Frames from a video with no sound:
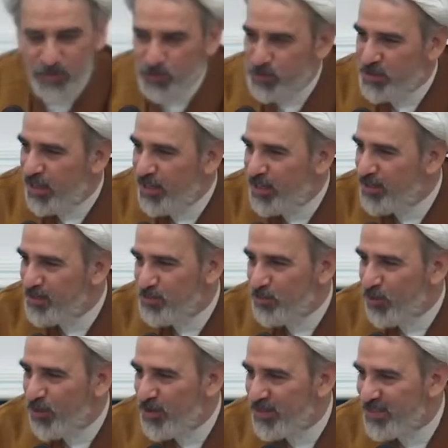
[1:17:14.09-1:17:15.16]
Hussein
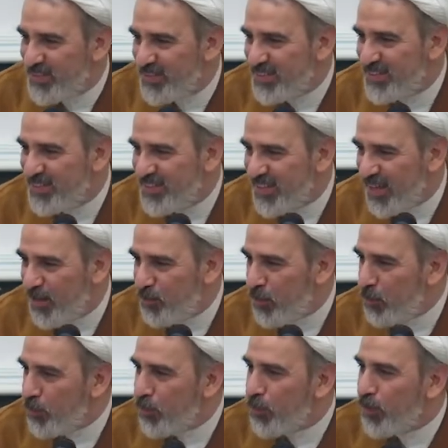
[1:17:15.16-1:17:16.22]
born, and
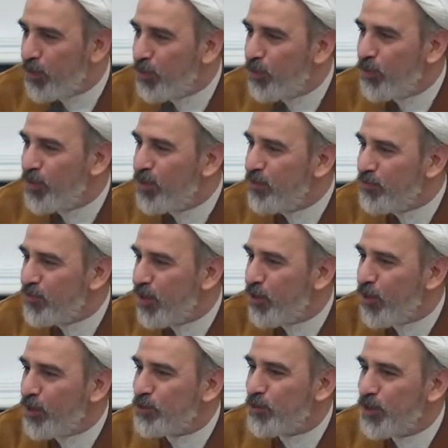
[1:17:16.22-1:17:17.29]
I'm going to go give
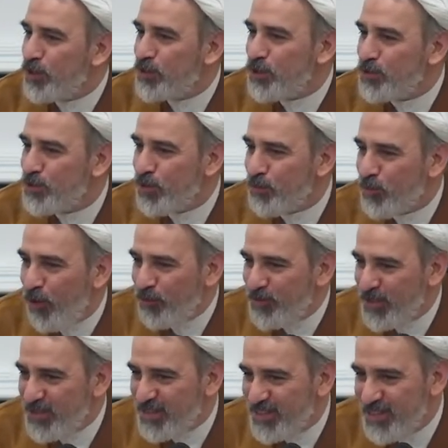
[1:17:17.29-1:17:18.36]
congratulations to the
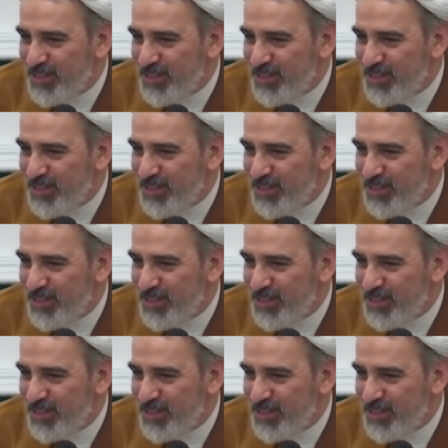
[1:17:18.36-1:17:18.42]
Prophet.